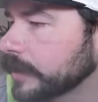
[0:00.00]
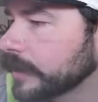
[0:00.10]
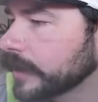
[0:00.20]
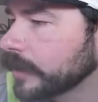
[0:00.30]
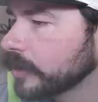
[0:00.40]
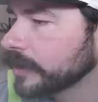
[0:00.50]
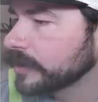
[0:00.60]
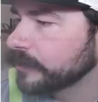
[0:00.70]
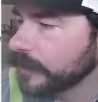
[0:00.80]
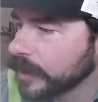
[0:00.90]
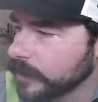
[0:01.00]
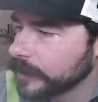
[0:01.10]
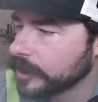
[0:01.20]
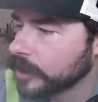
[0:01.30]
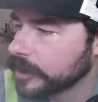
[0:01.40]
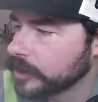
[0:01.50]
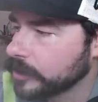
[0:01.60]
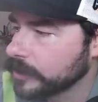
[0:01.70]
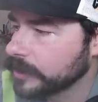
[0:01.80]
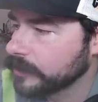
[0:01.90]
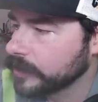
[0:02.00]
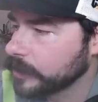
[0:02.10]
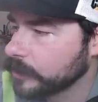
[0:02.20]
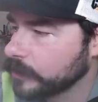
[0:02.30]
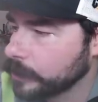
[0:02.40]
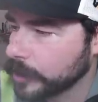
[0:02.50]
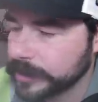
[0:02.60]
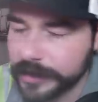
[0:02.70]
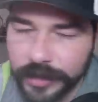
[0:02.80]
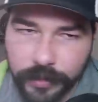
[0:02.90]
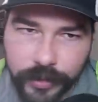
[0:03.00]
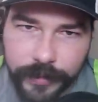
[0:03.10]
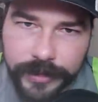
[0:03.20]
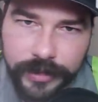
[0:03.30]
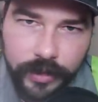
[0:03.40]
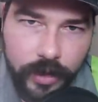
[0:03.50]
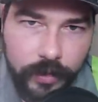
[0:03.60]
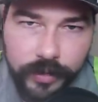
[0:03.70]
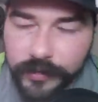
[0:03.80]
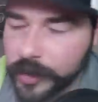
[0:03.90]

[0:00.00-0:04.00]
They are in development and not currently available for purchase. So pretty much they're all proof of